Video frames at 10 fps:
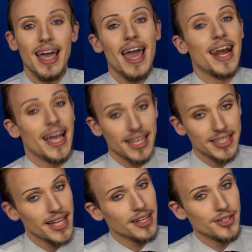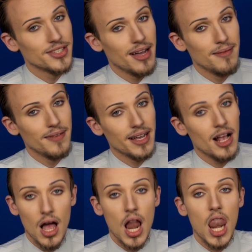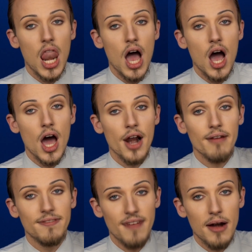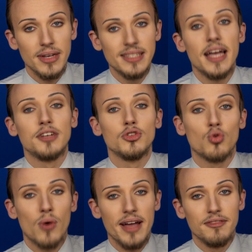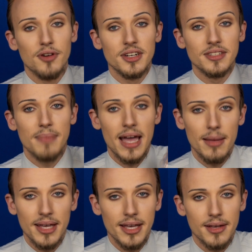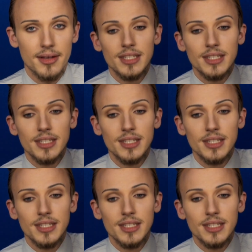And I can tell you something, a lot of fairies had to cry for this baby.